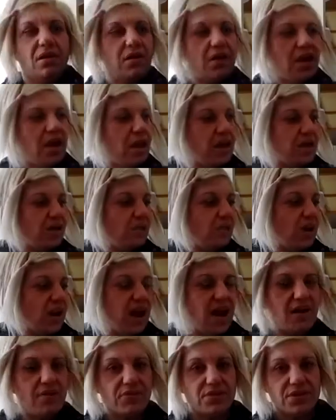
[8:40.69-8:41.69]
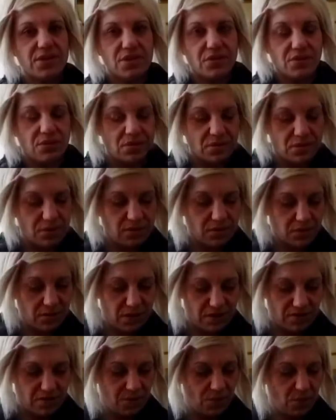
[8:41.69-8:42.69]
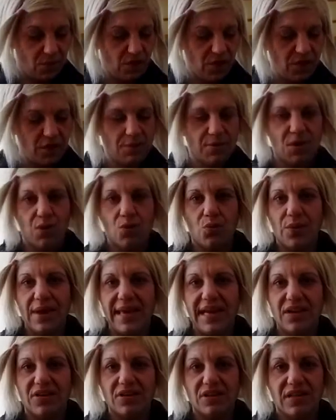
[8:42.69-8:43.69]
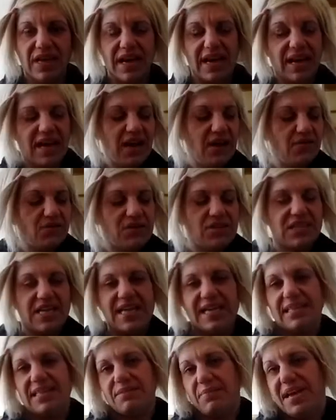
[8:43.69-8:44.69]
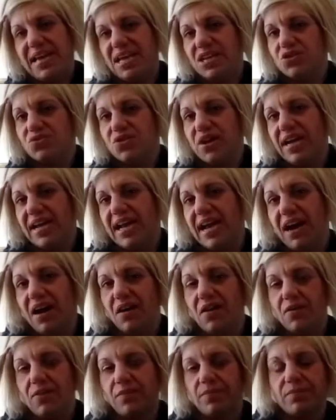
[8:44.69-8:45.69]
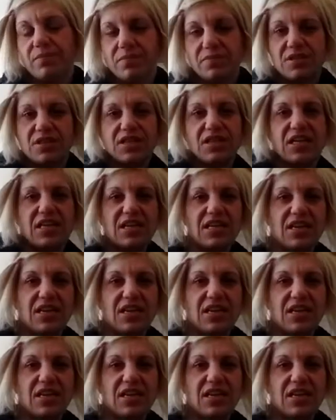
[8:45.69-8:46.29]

And what I would do, if I'm worried about weight or light, I would take the page right out, stick